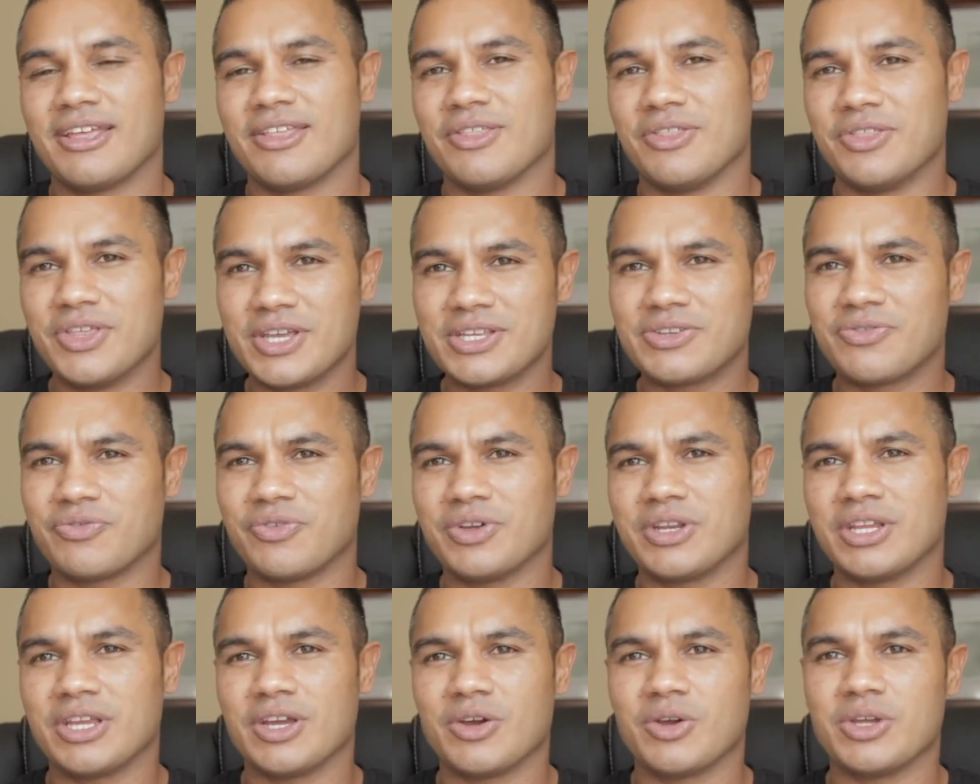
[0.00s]
This
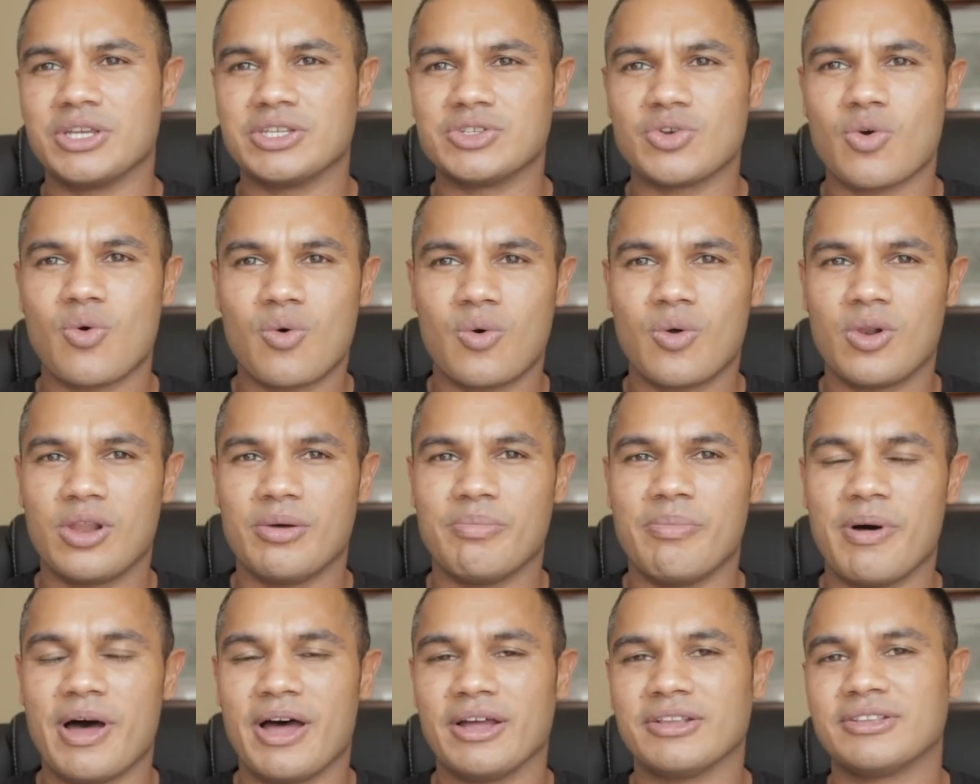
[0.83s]
video is all
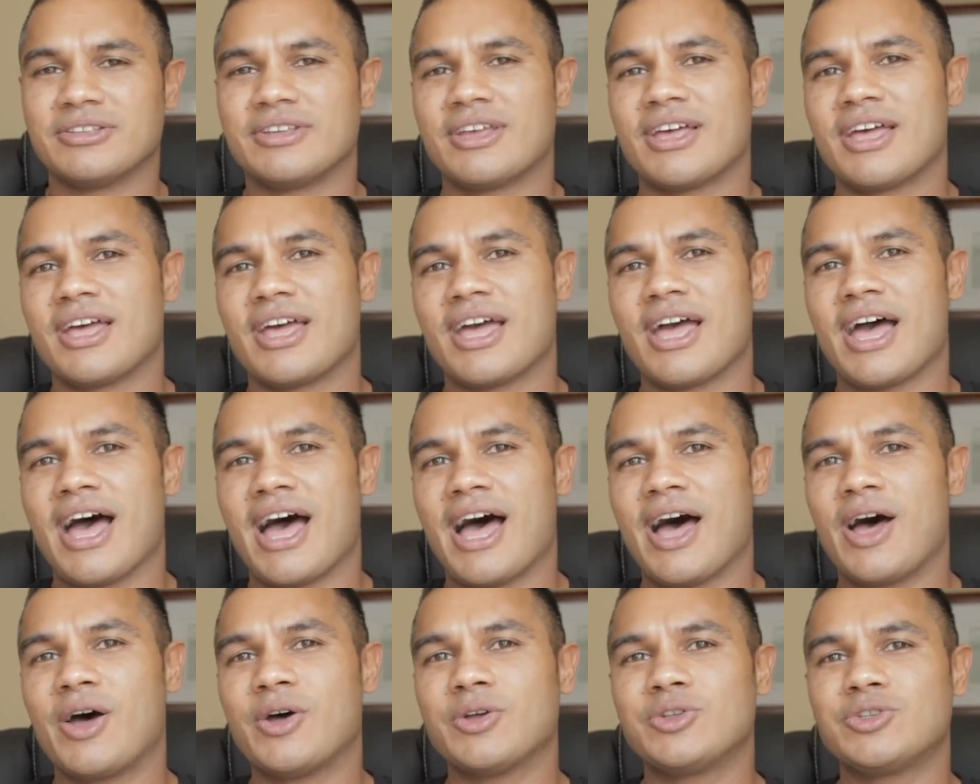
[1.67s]
about
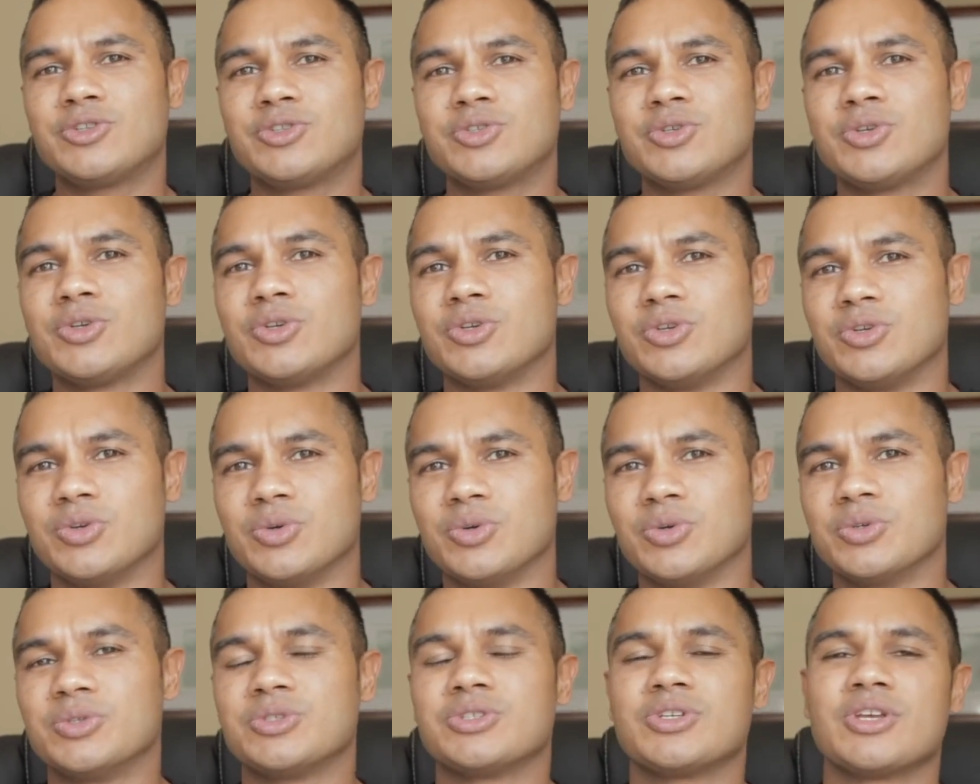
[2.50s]
how to
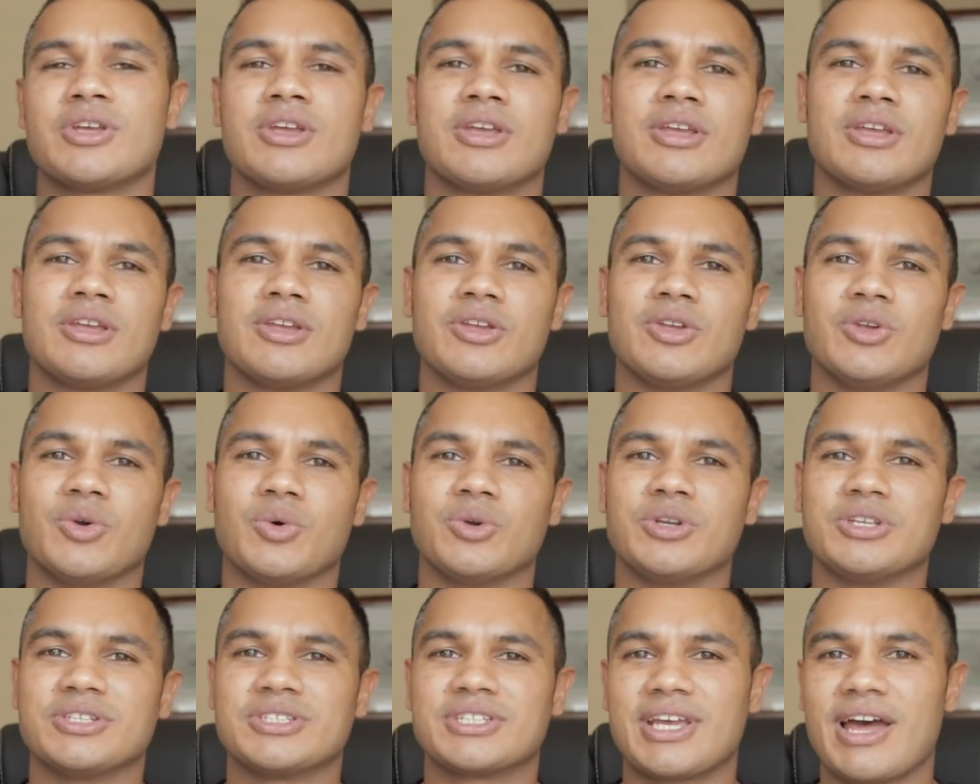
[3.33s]
use
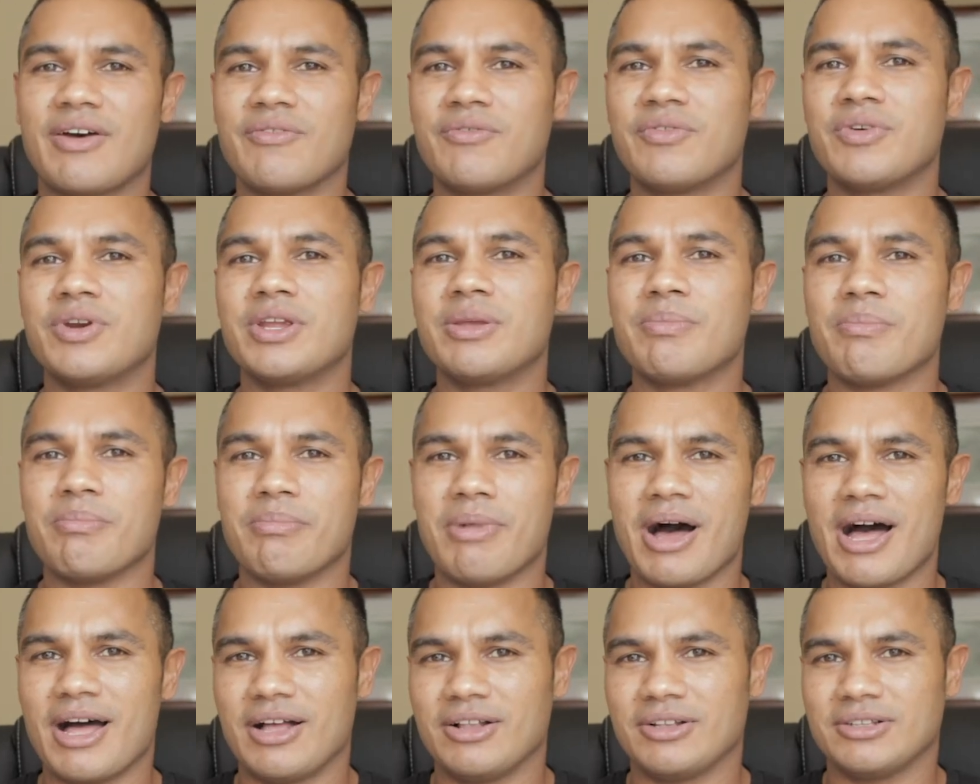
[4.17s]
your Discovery
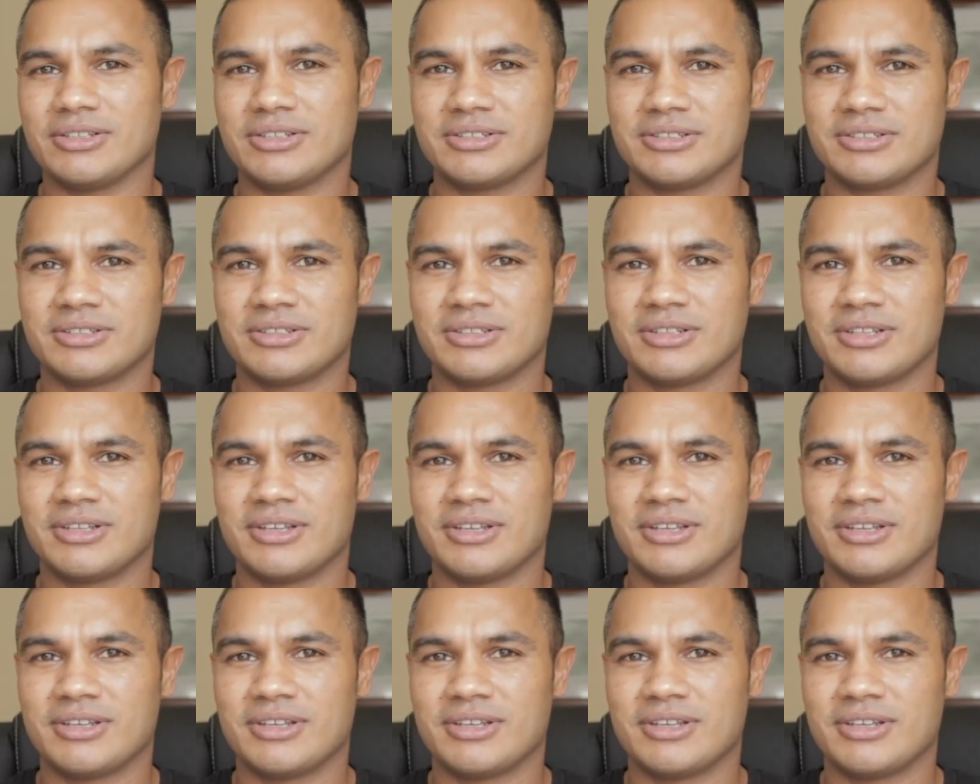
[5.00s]
Miles.